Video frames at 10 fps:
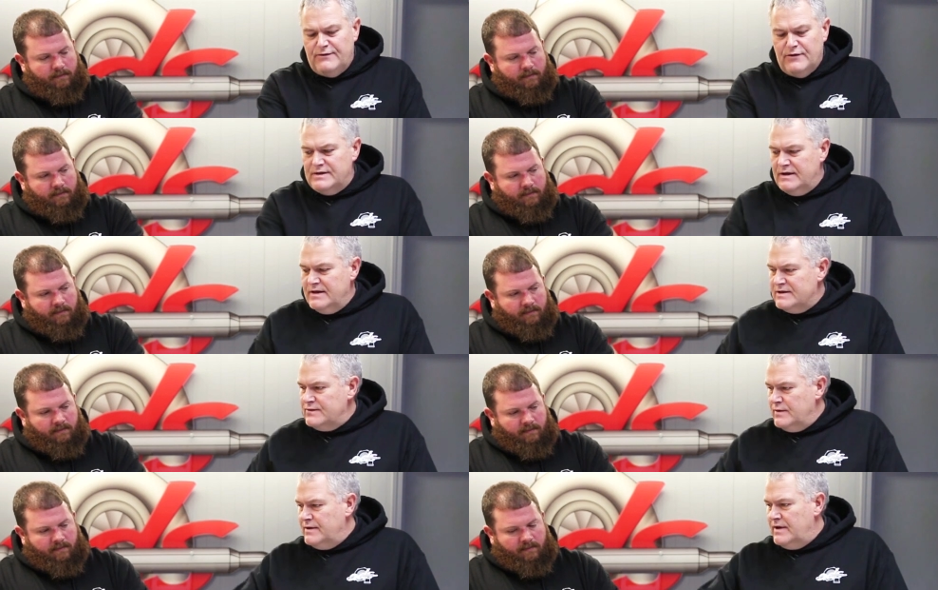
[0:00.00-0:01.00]
Speaker 1: different in
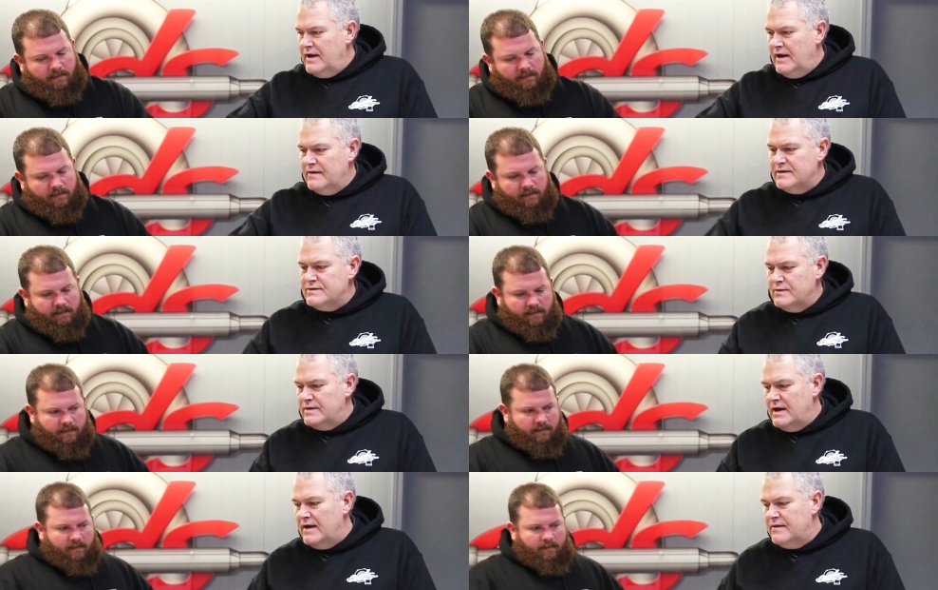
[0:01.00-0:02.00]
this one and this
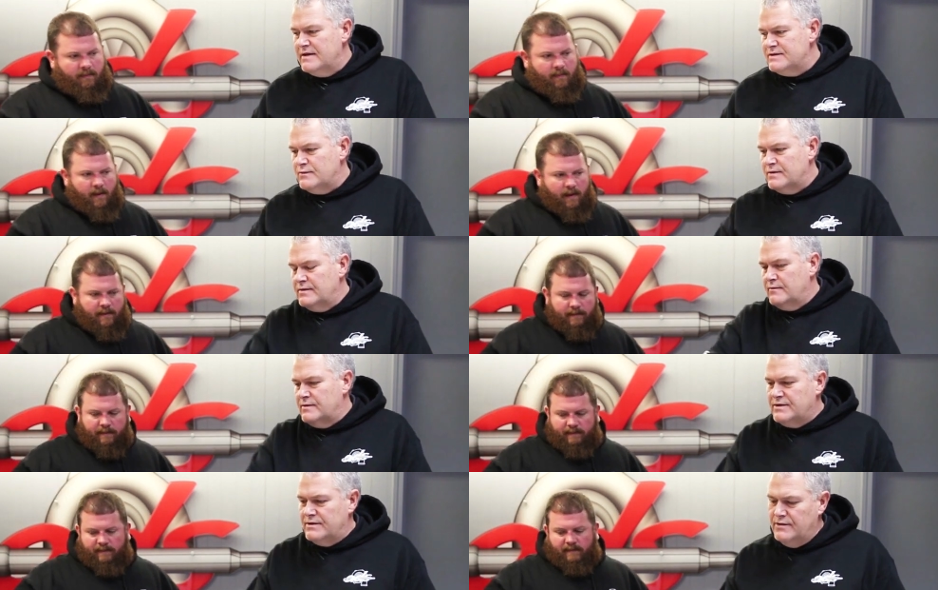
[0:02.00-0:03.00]
one and this one
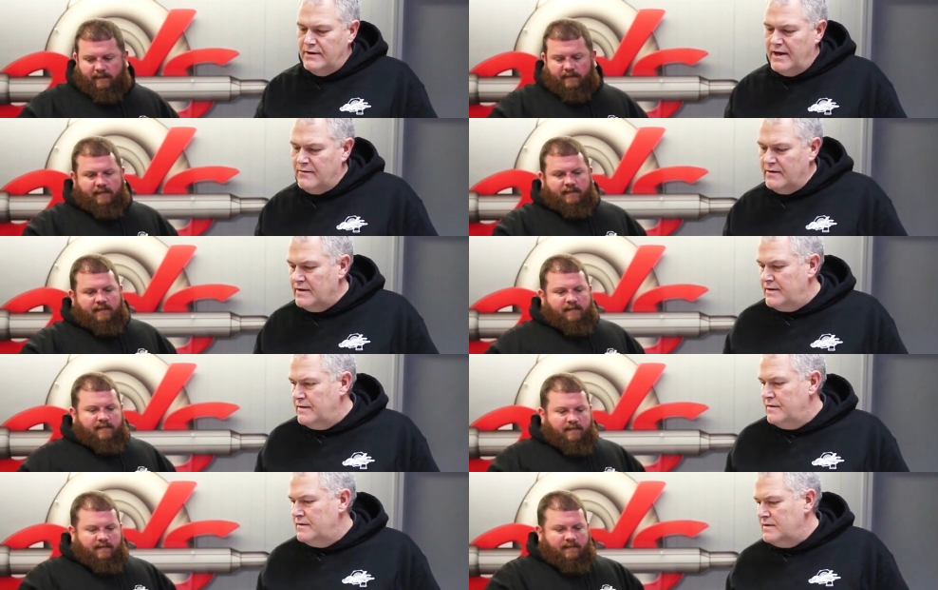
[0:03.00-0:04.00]
which you can't really
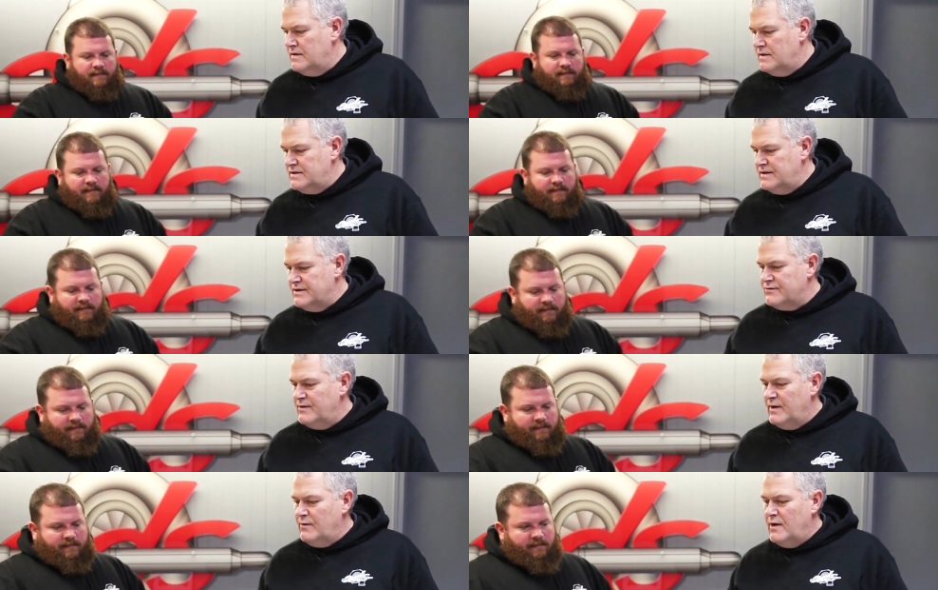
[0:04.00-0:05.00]
see
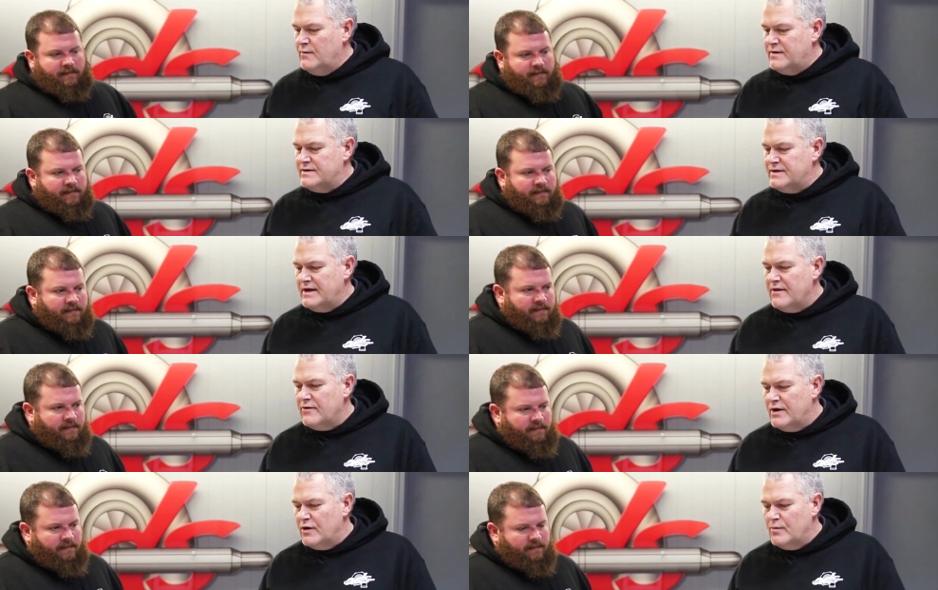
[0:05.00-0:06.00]
extremely well with it
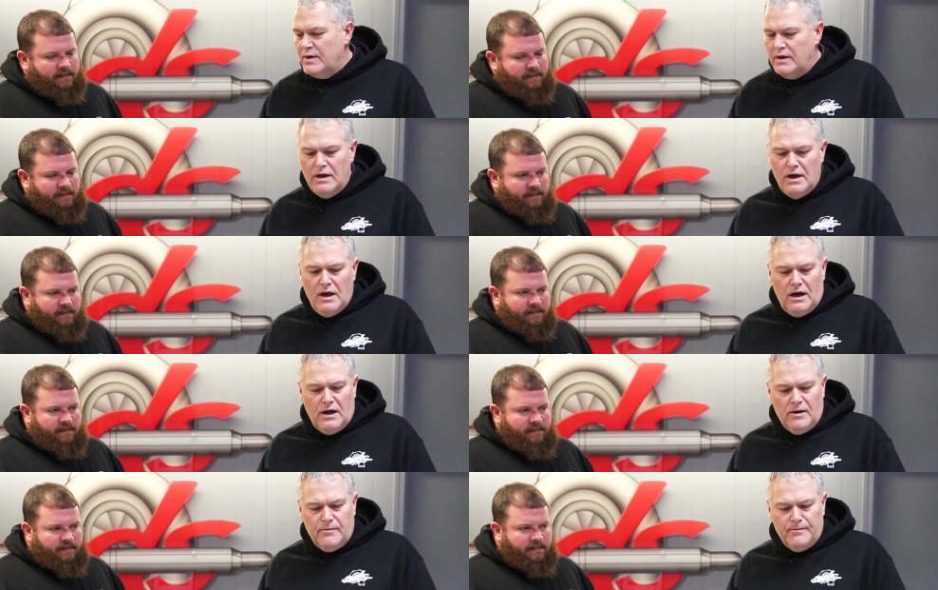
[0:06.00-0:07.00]
together here, but
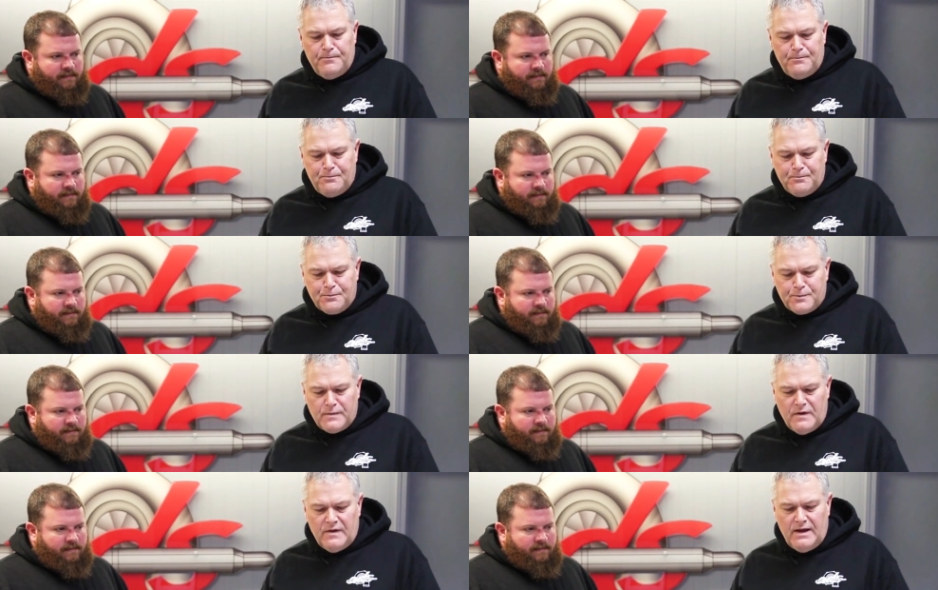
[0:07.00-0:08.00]
um,
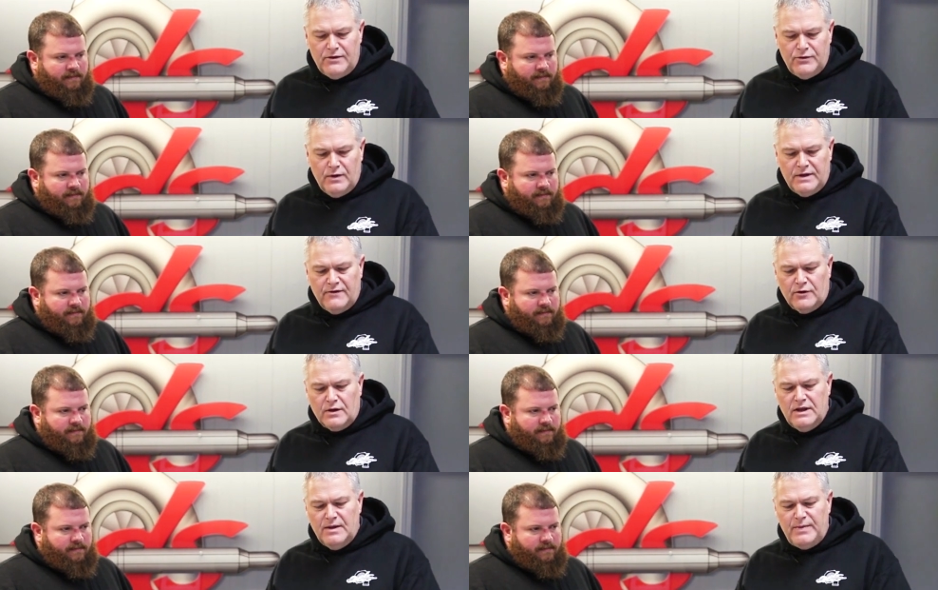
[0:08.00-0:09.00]
they do a
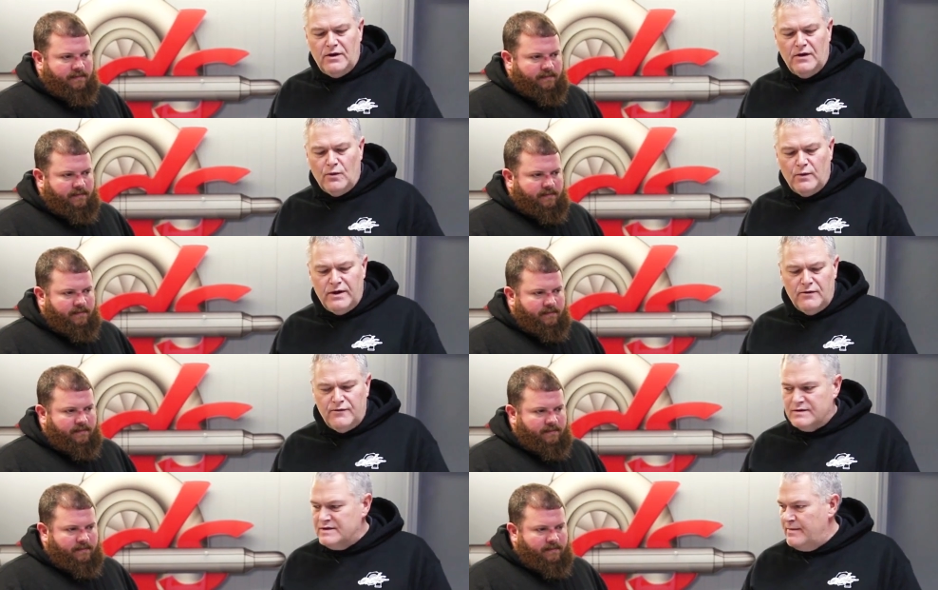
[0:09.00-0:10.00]
different clipping on the wheel
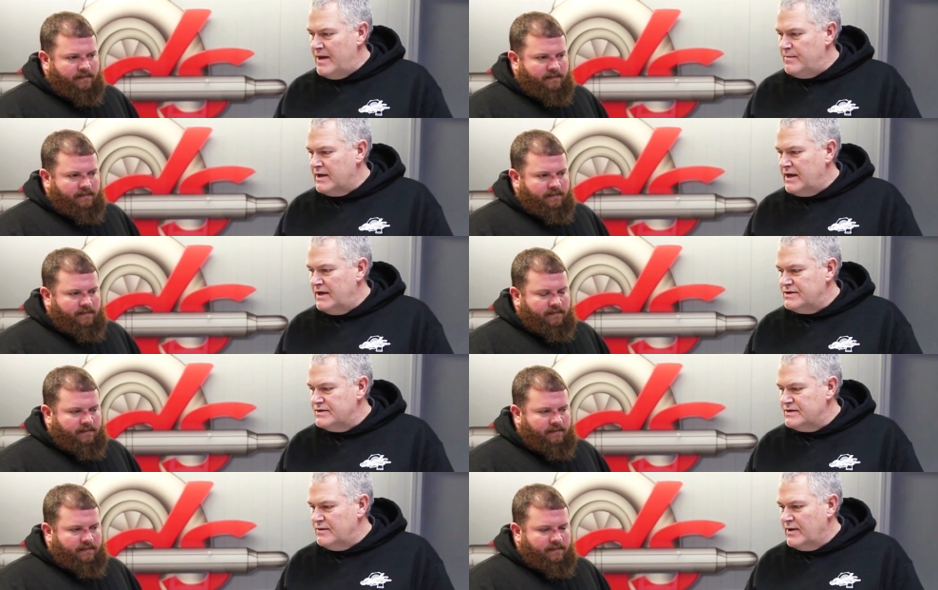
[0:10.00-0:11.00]
for some
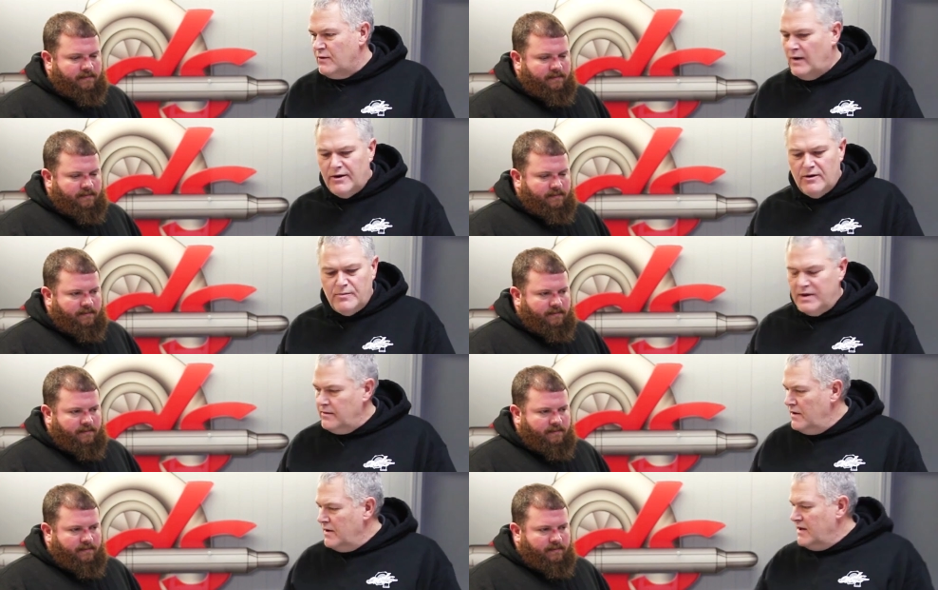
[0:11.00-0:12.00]
applications that require it.
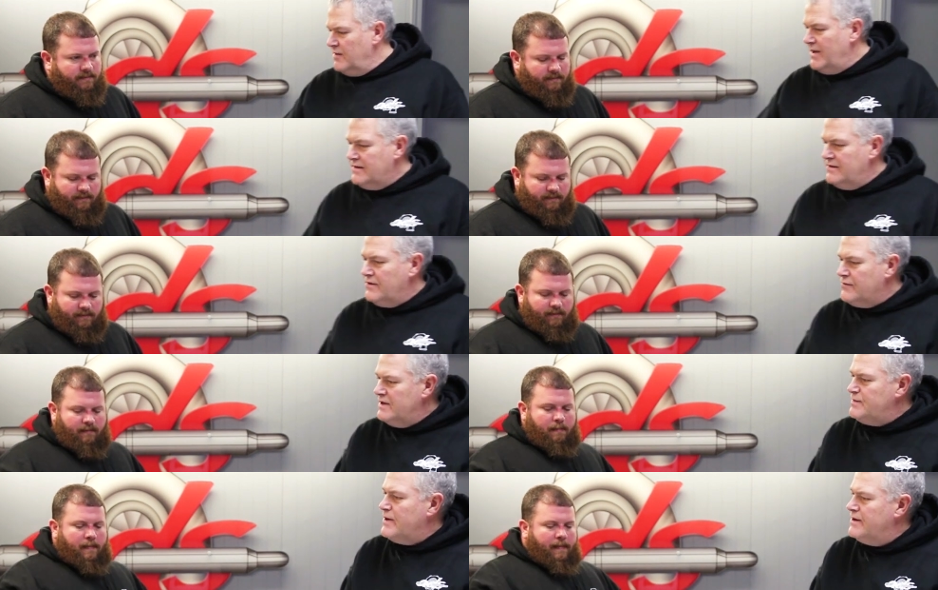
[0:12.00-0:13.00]
But getting back to the
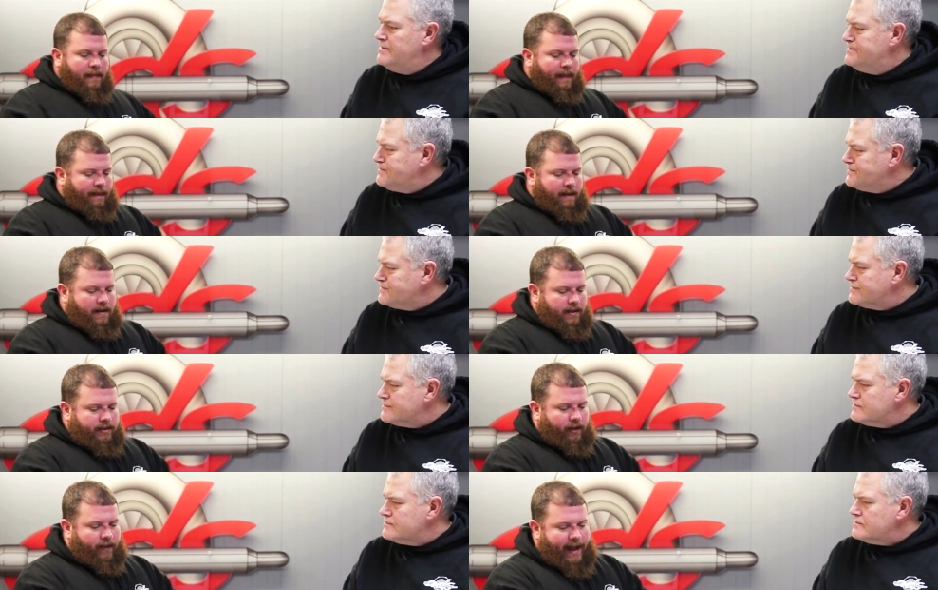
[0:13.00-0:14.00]
thrust bearing.
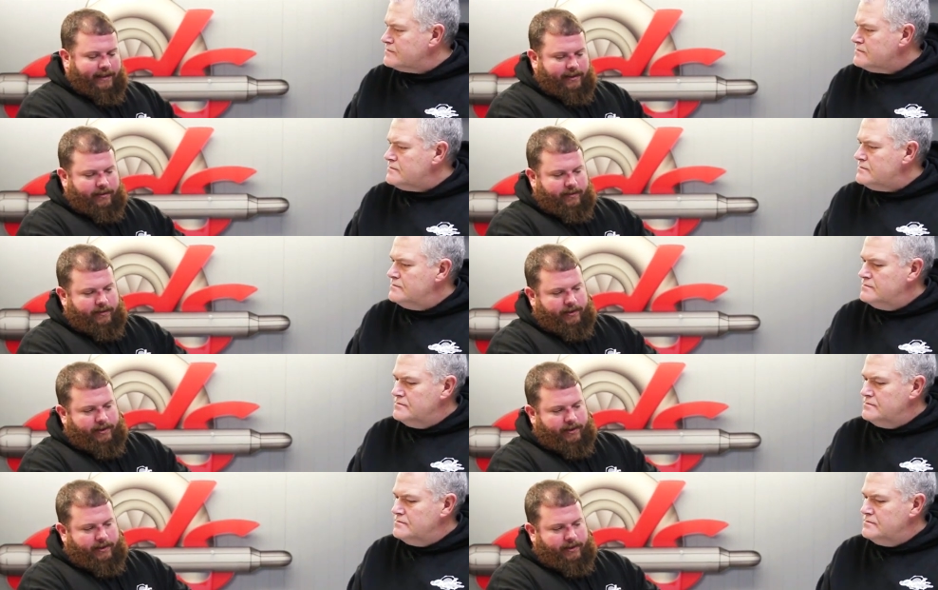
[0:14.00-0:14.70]
Speaker 2: So that's a